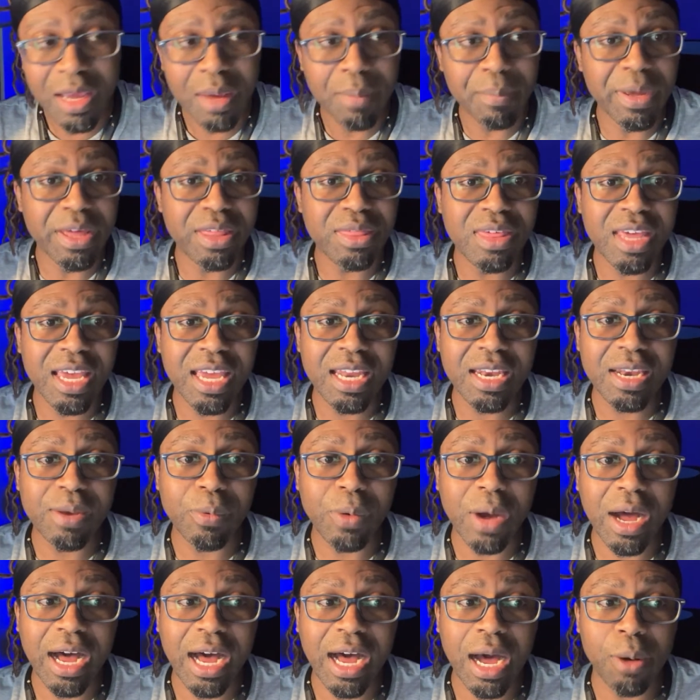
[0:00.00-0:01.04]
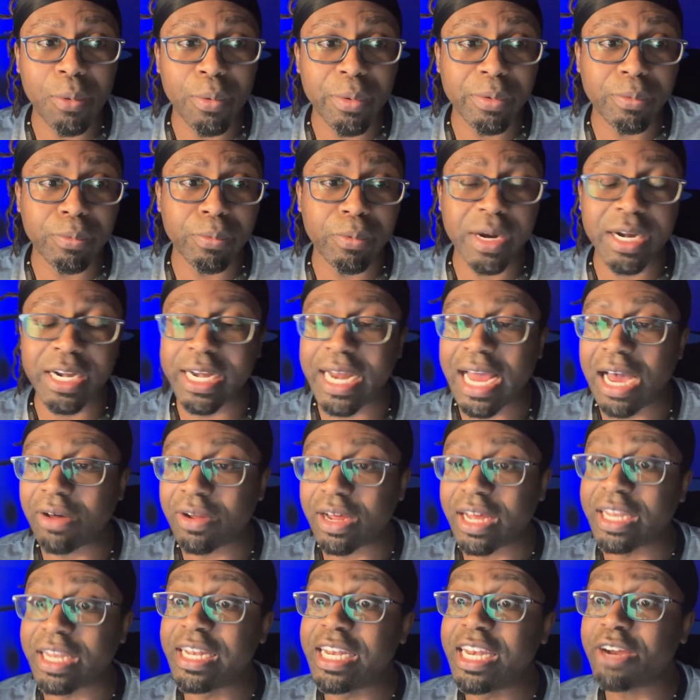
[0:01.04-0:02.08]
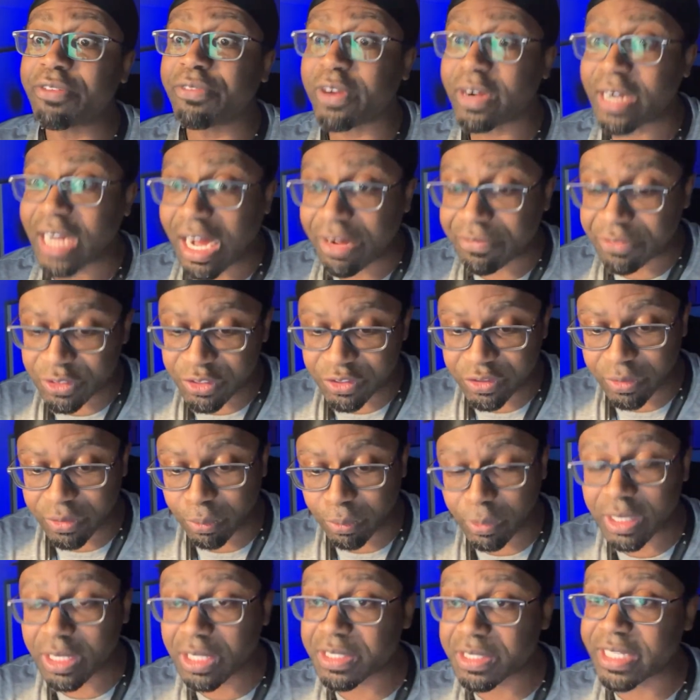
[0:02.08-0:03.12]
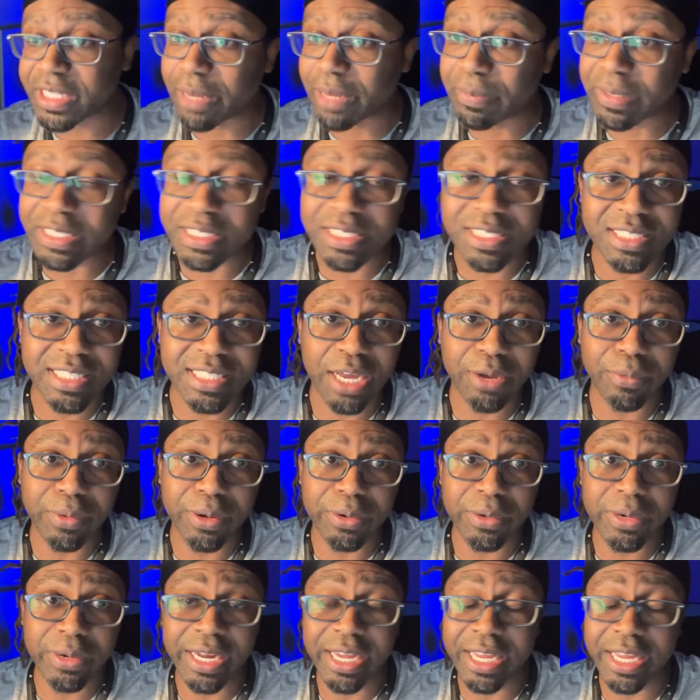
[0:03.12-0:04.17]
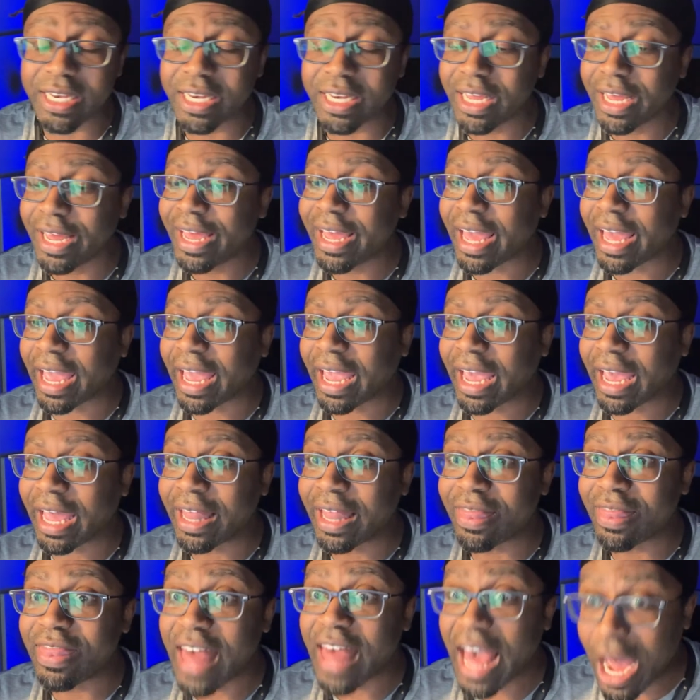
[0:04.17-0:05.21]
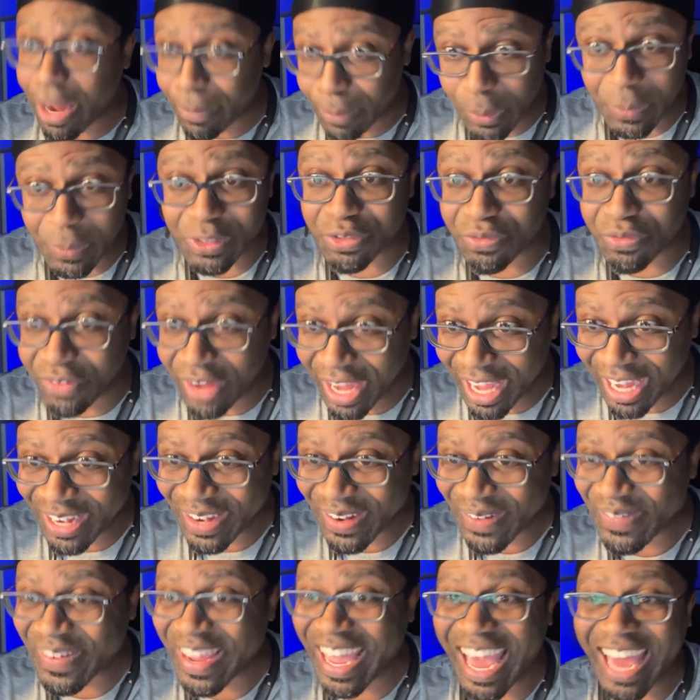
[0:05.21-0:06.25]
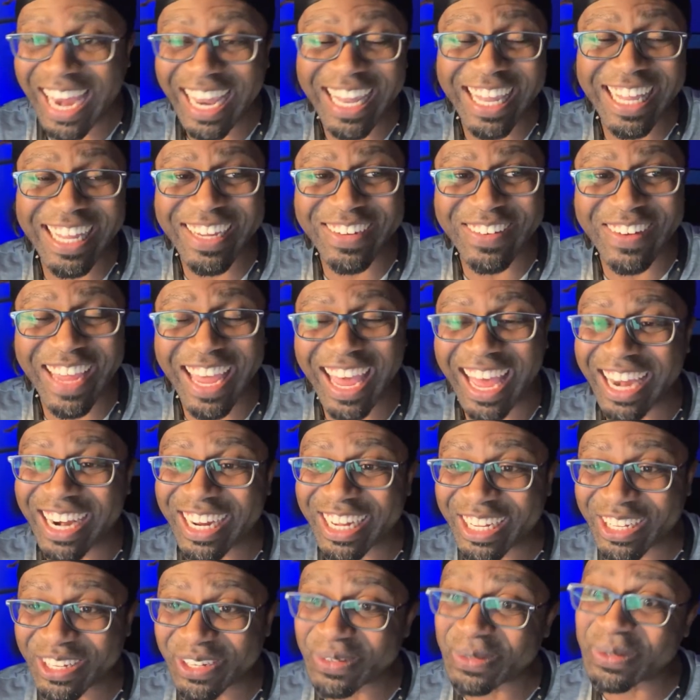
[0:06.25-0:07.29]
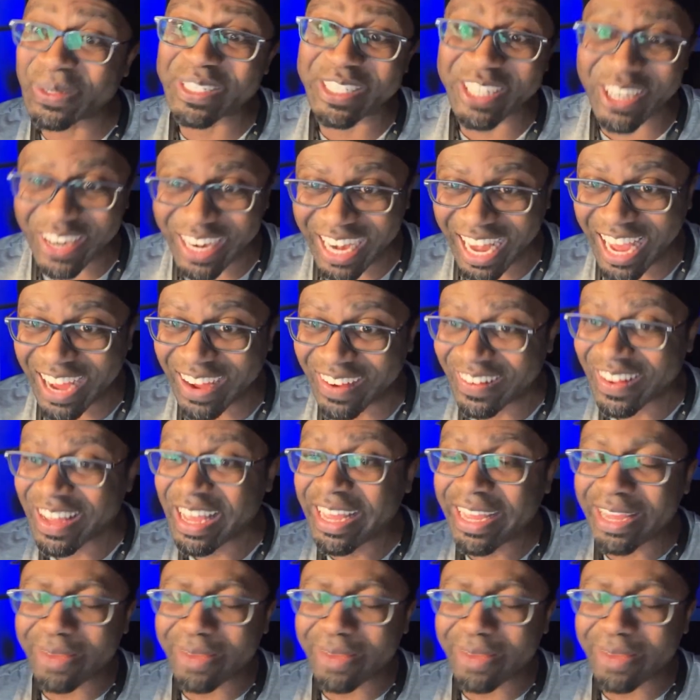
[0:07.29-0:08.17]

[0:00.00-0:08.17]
But then we rented out a different office for a real estate business that we were in, and that one was fun. We had a we had a cool turnout.